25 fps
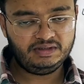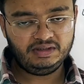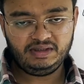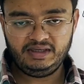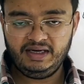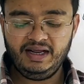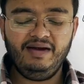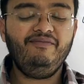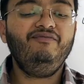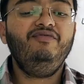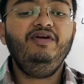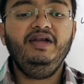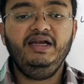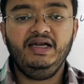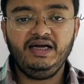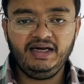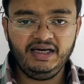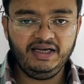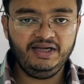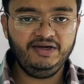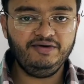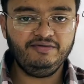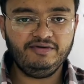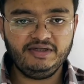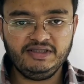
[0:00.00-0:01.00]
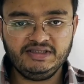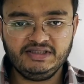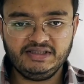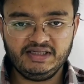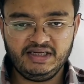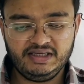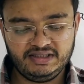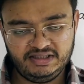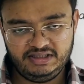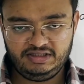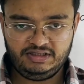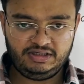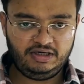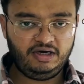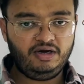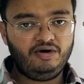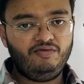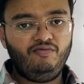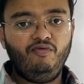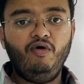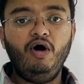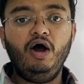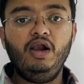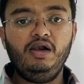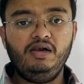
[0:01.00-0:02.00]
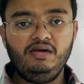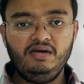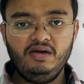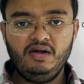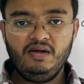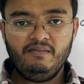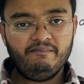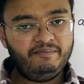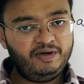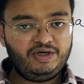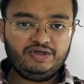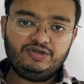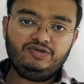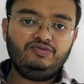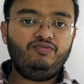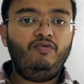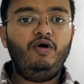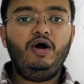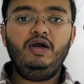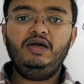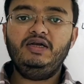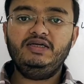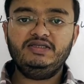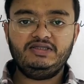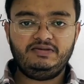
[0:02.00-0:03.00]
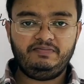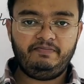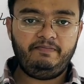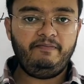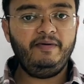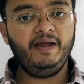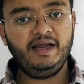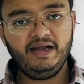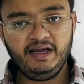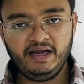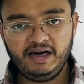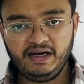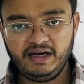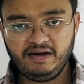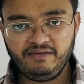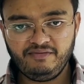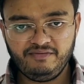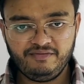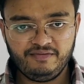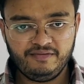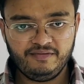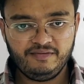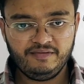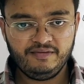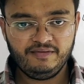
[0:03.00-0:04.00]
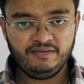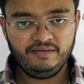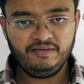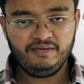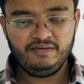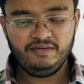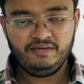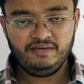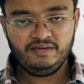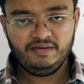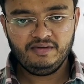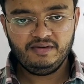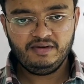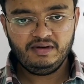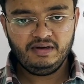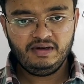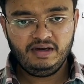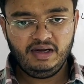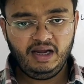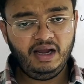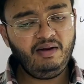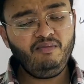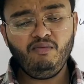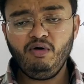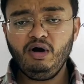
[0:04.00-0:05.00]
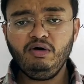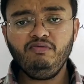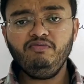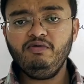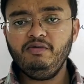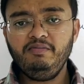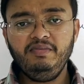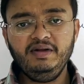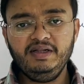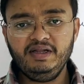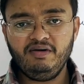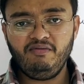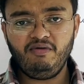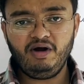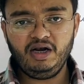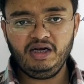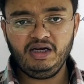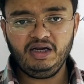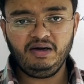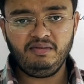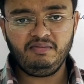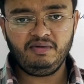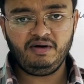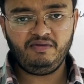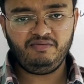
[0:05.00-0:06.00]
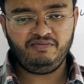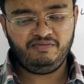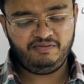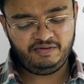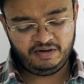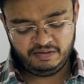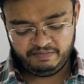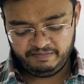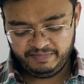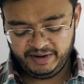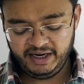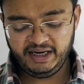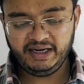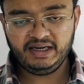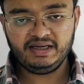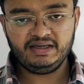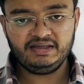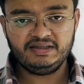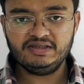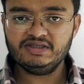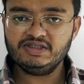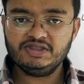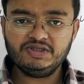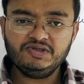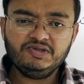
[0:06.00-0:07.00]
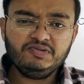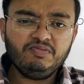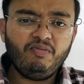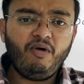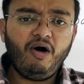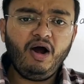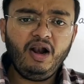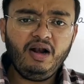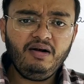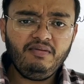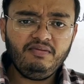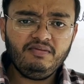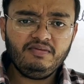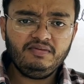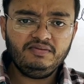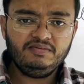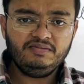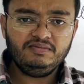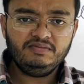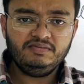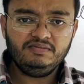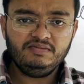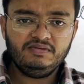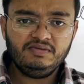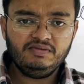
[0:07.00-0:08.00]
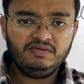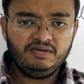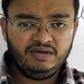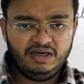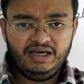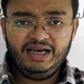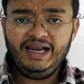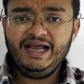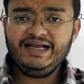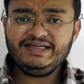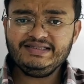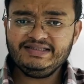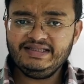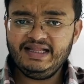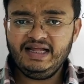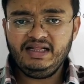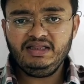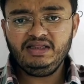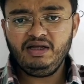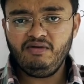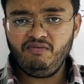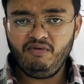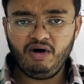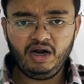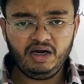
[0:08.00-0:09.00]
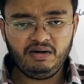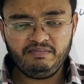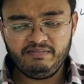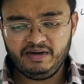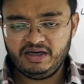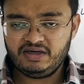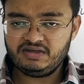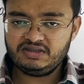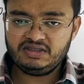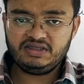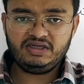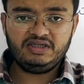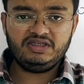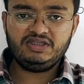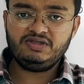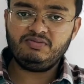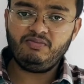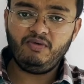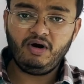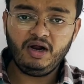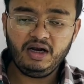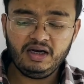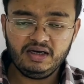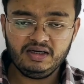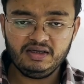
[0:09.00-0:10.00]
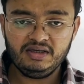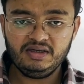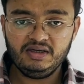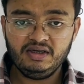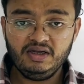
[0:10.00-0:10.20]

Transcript: Definitely you will say, sir, wall, because wall is big enough. And what would be the volume of brick? Small, less than the wall, because it's small.